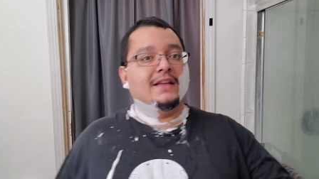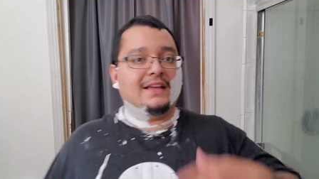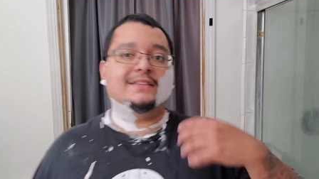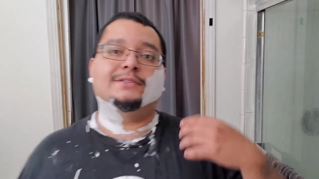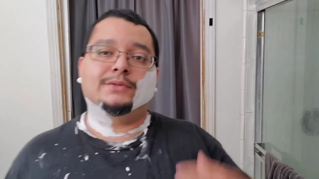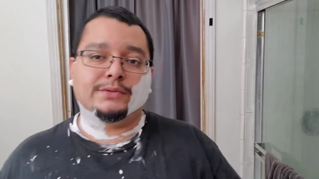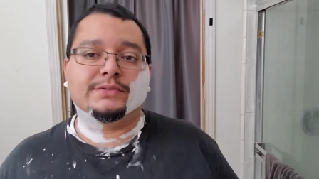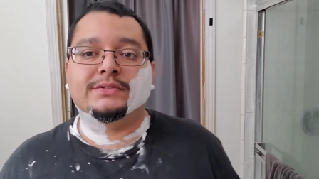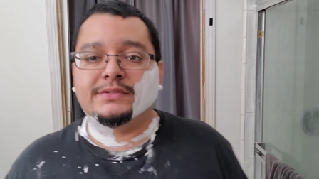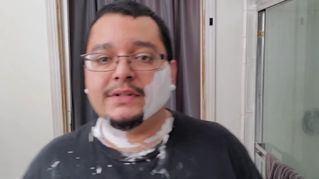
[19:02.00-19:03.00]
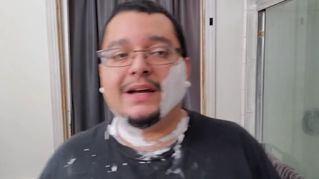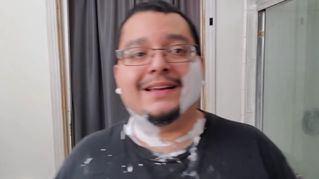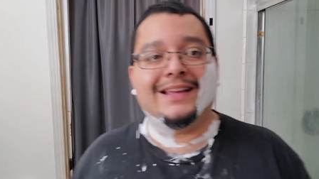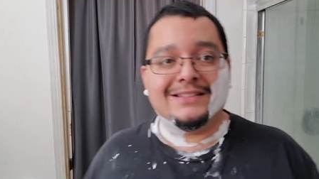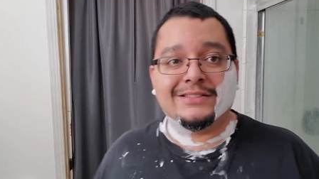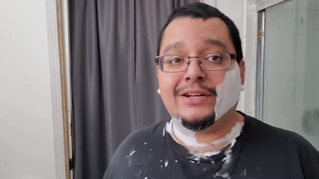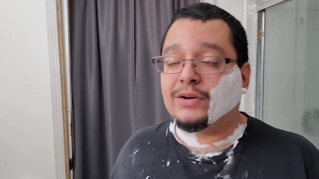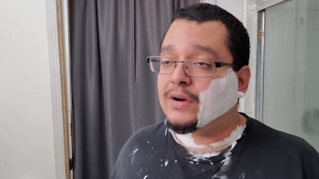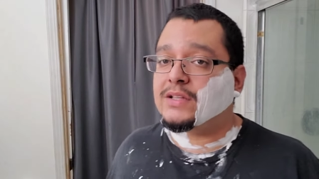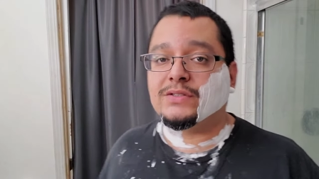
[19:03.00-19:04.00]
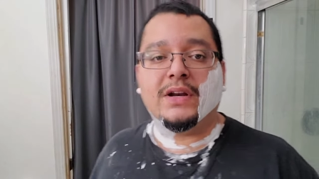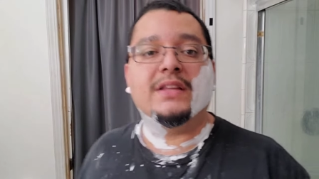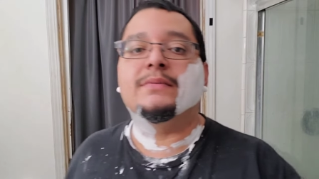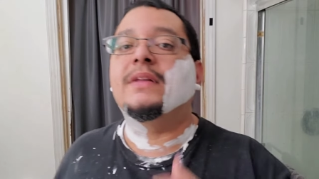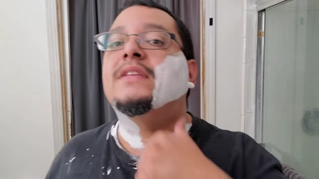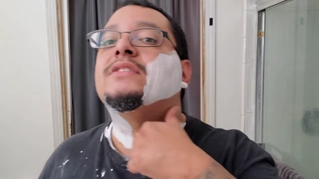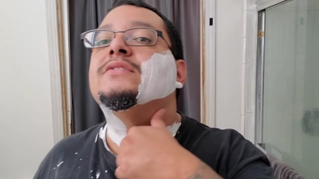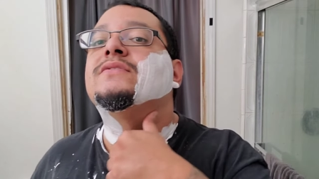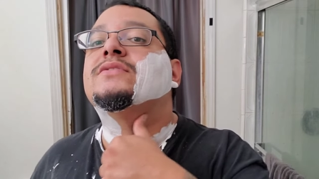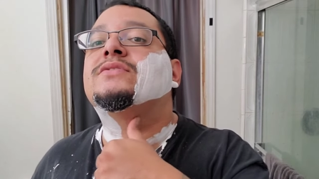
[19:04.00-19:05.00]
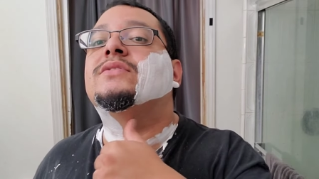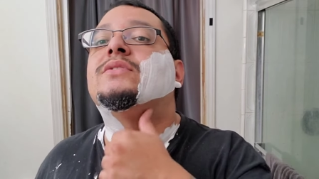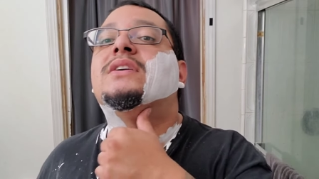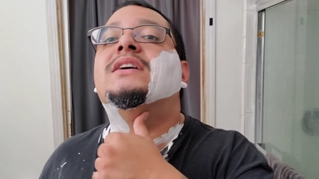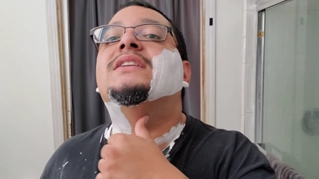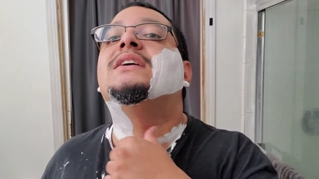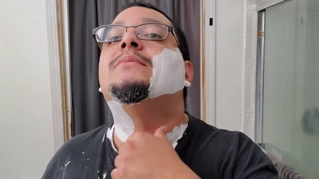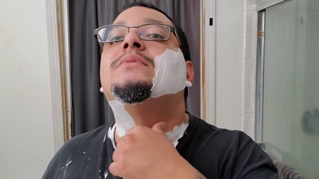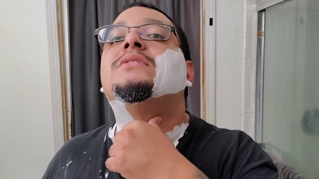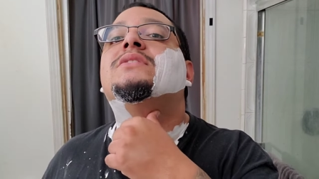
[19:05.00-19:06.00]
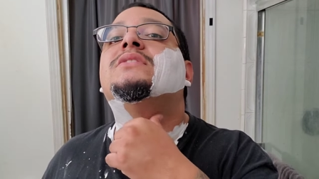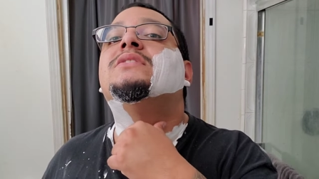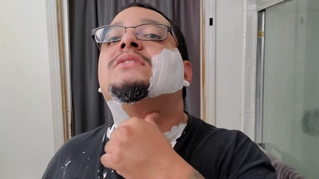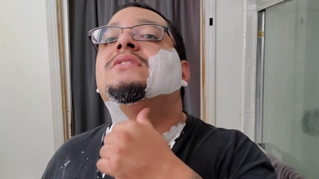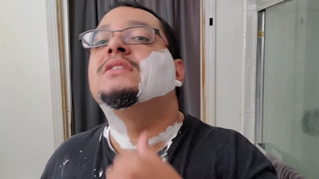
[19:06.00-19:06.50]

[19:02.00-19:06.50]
is those against and across grains man they just feel so goddamn good